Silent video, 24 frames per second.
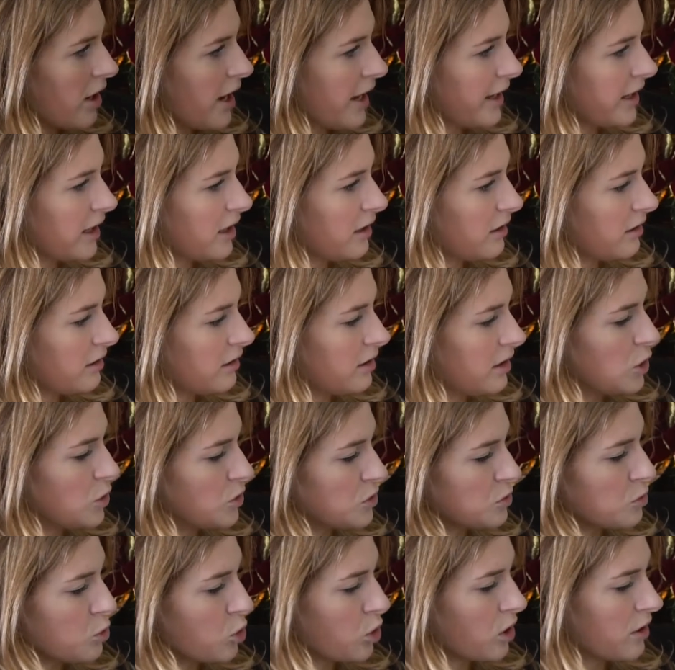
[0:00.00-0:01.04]
I can
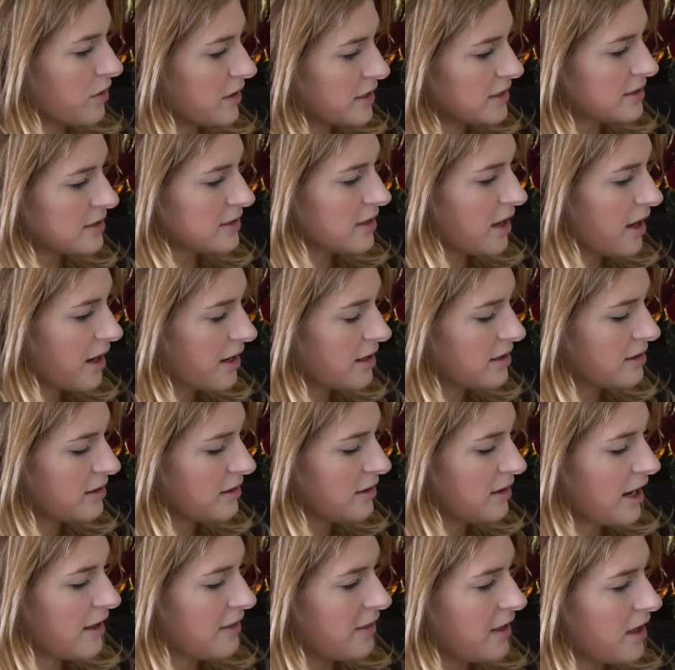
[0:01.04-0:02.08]
use more of this side
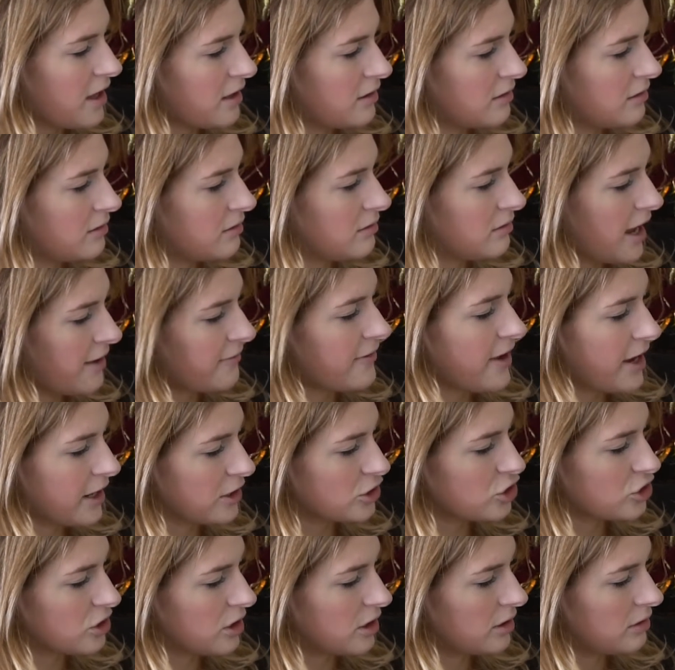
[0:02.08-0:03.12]
and then have
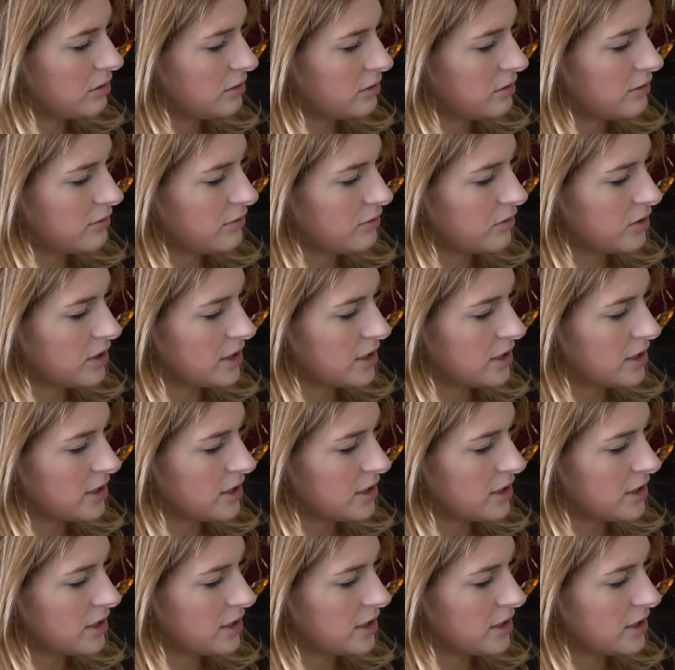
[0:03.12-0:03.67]
extra for